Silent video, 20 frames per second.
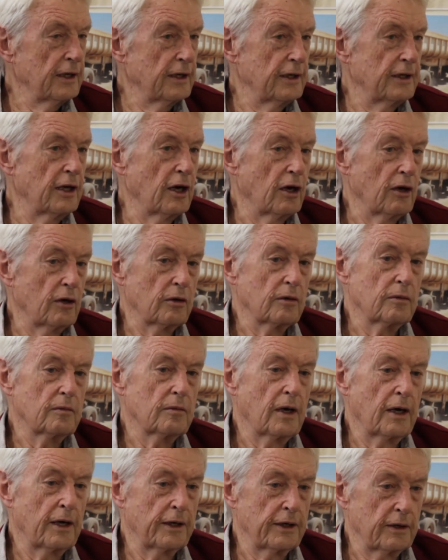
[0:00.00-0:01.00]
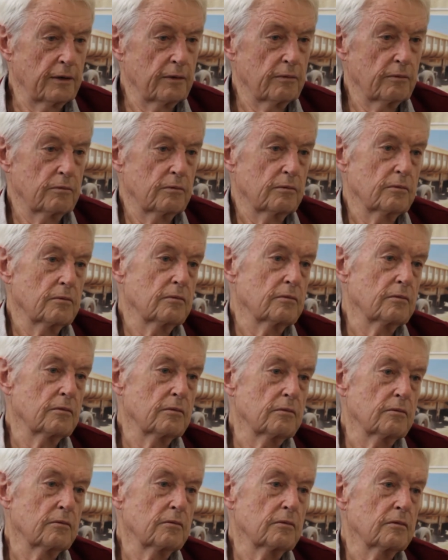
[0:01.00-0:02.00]
Now, I
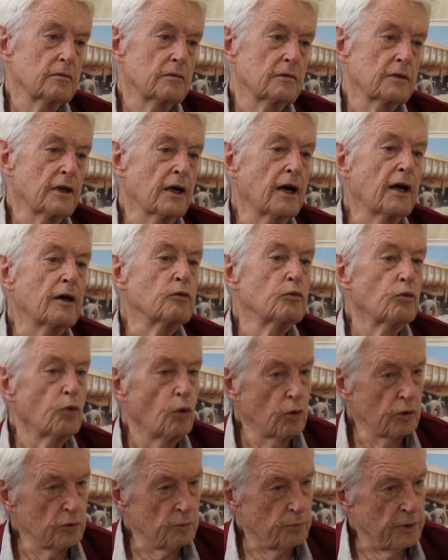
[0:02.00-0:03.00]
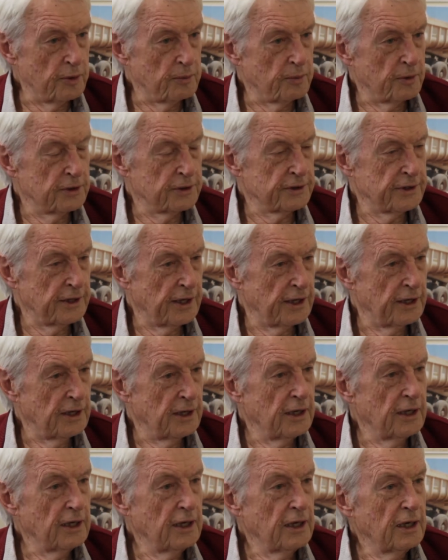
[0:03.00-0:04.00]
try and warn people, say,
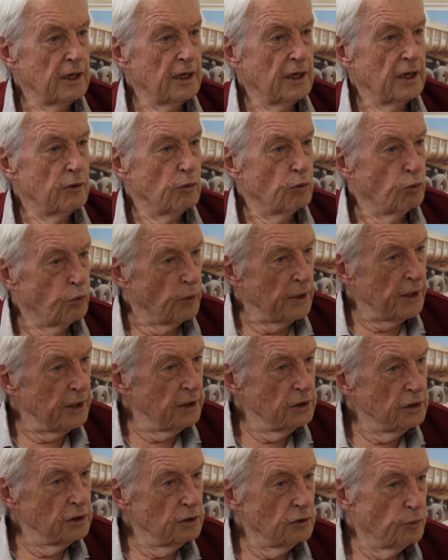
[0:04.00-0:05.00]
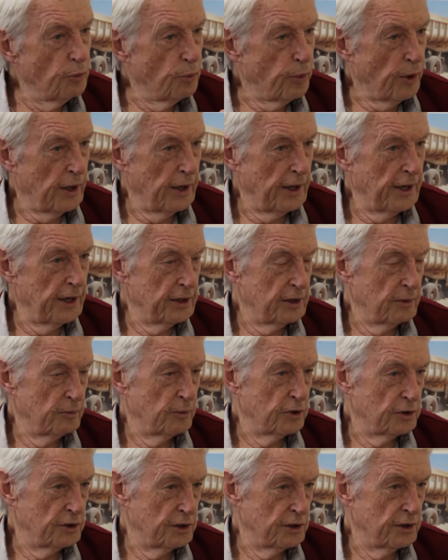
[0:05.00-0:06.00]
when you buy the
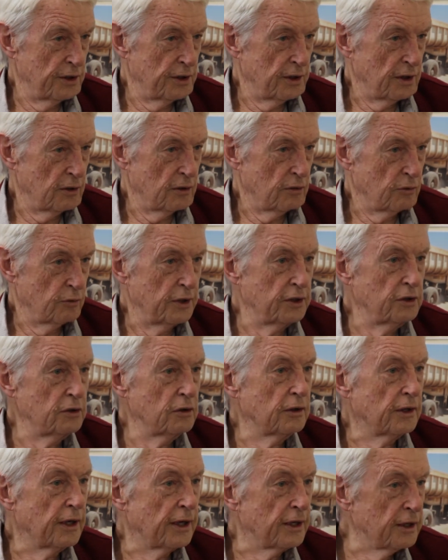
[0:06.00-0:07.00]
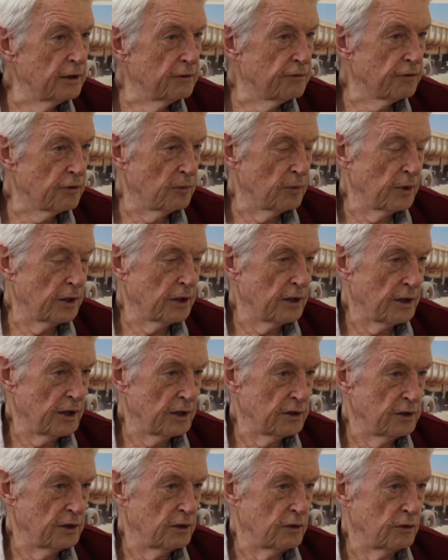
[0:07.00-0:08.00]
material, when you get it from a
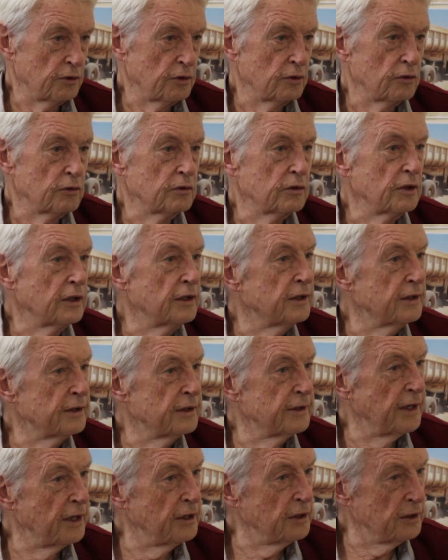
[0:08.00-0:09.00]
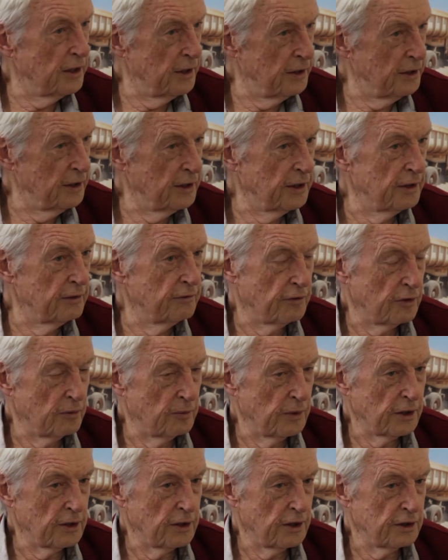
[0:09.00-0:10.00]
crusher, or you intend getting it from
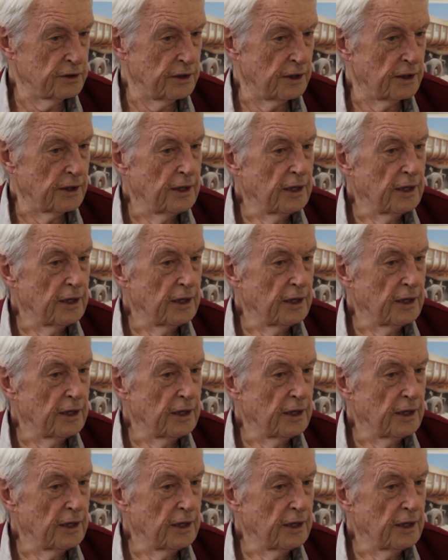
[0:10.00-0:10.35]
a crusher,